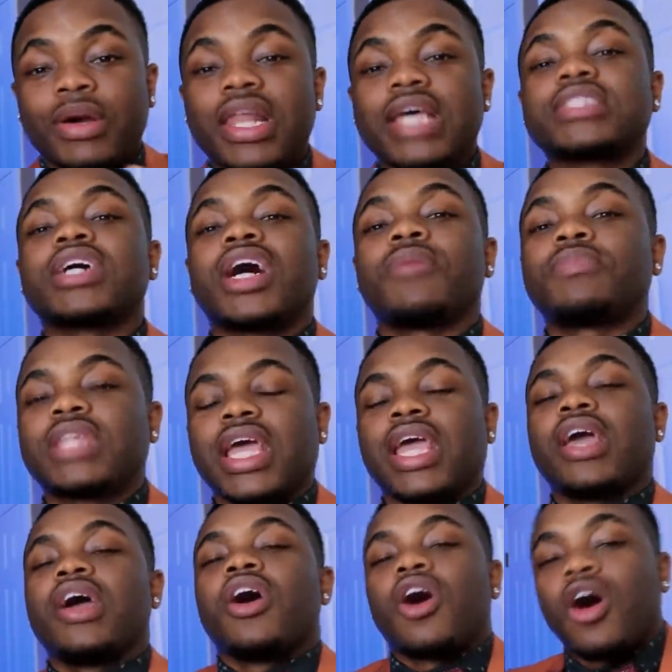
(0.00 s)
But let's
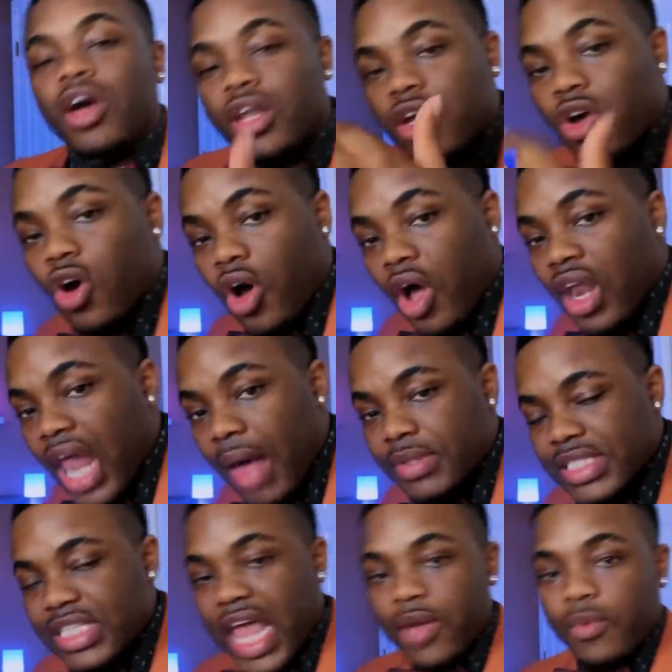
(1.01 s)
update on the call
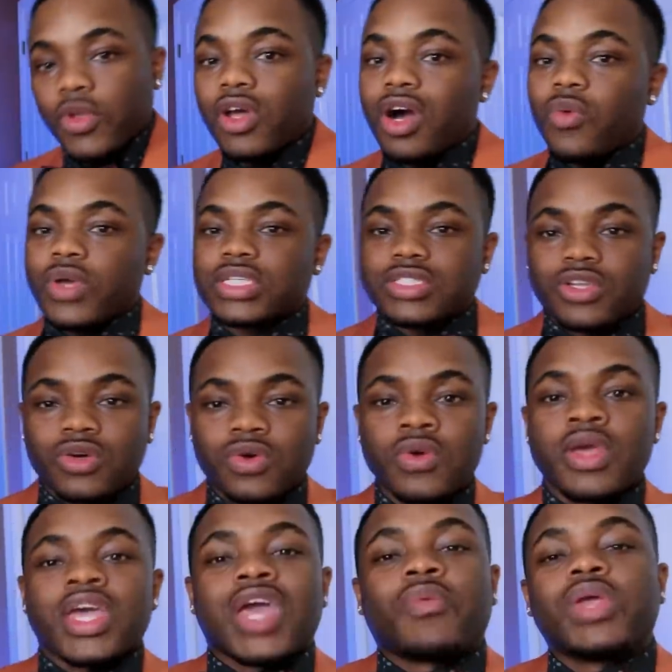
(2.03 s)
options like we always do.
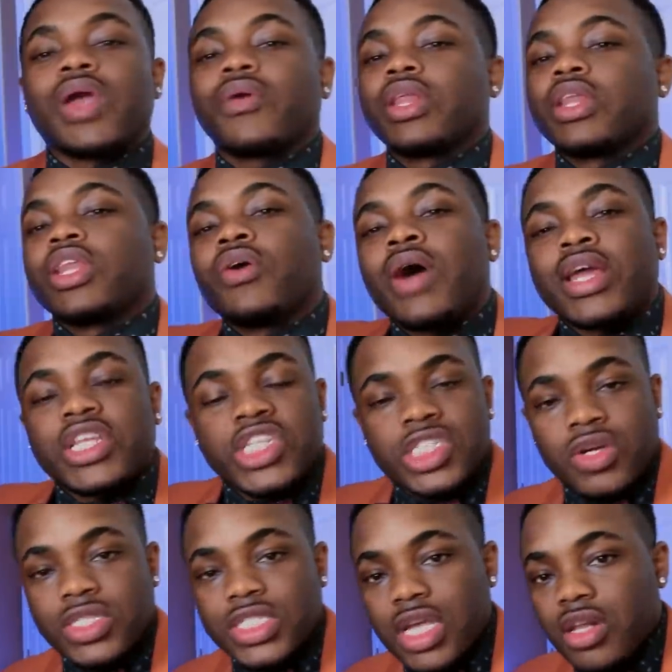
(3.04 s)
And we already know how these
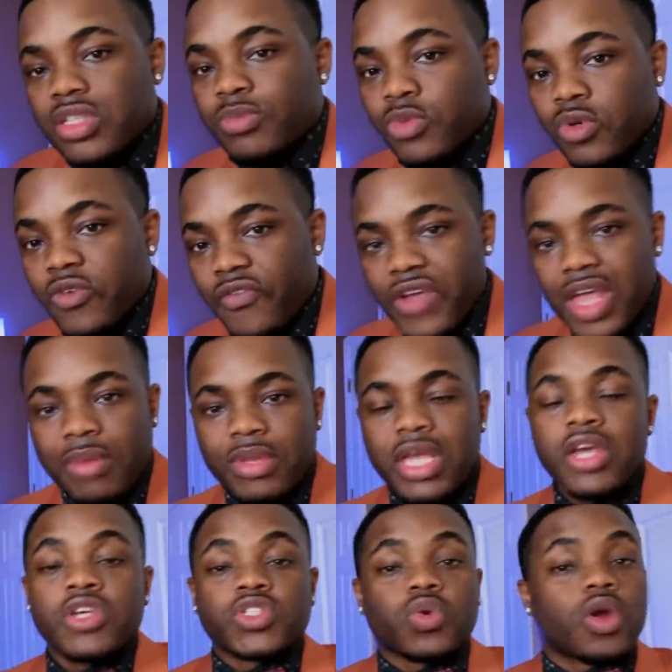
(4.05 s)
short sellers move, family.
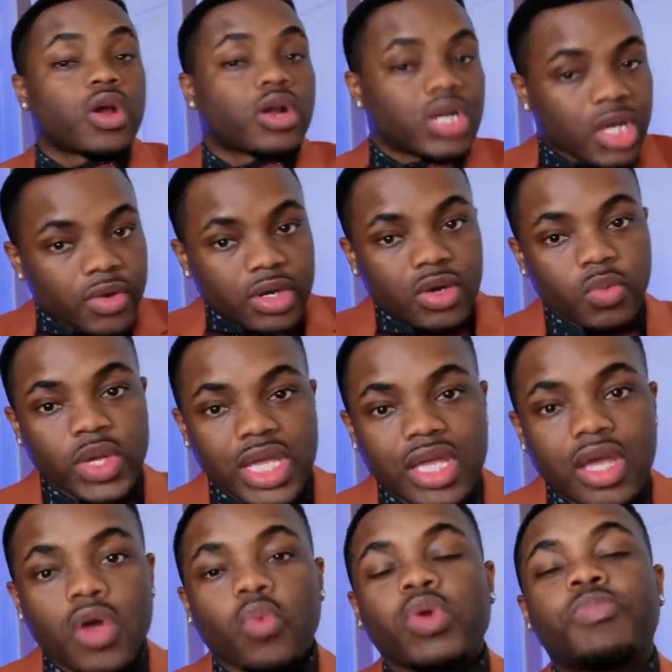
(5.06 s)
So earlier in the
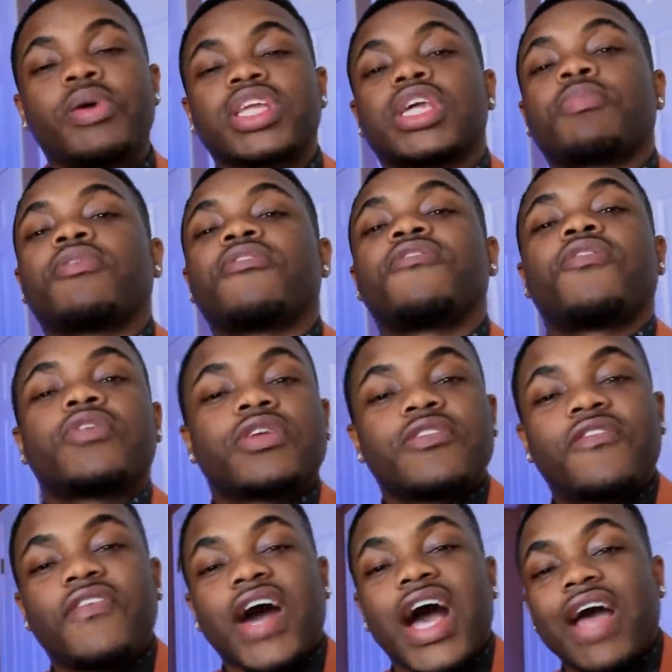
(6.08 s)
week, we picked up a
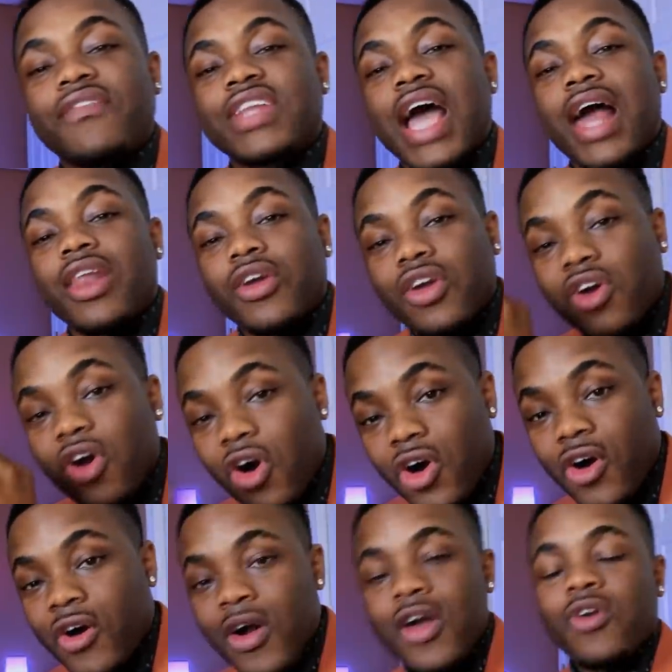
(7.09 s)
$45
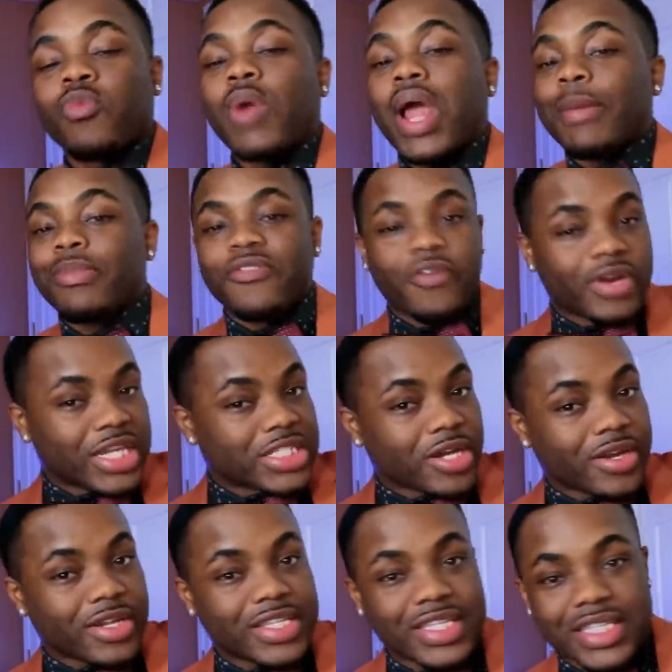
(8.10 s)
call right before they
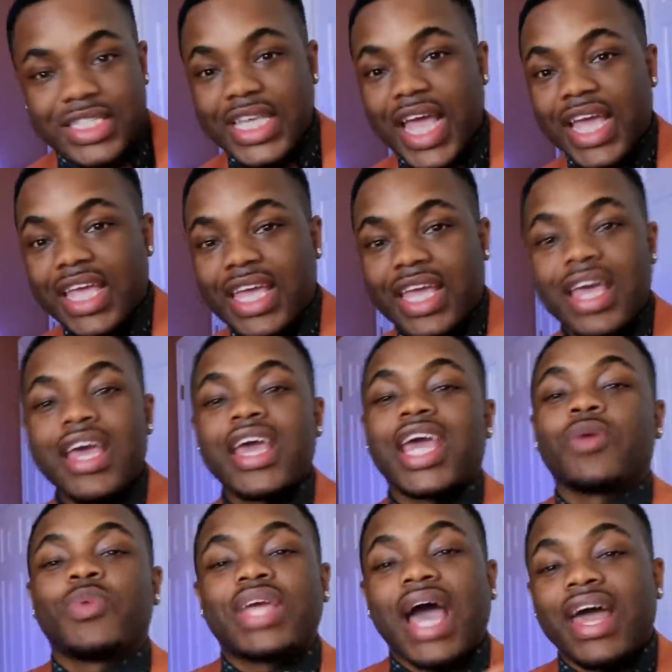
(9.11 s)
started to tank it.
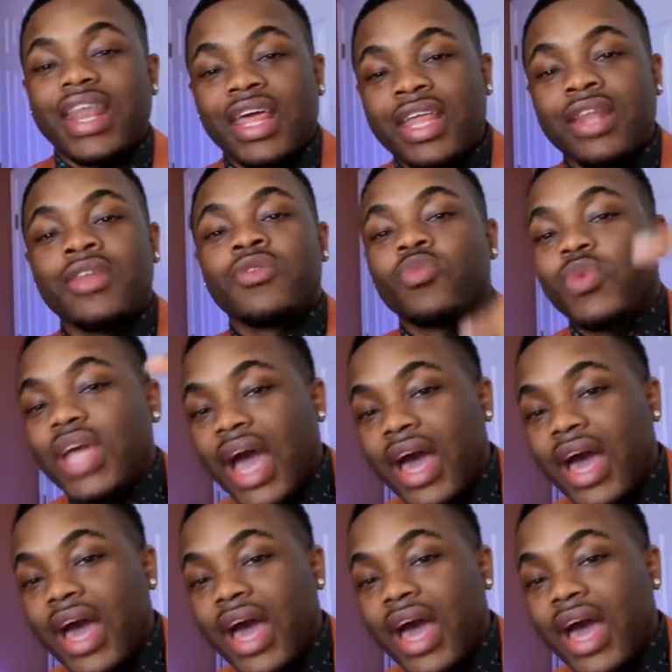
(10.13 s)
And we got in, we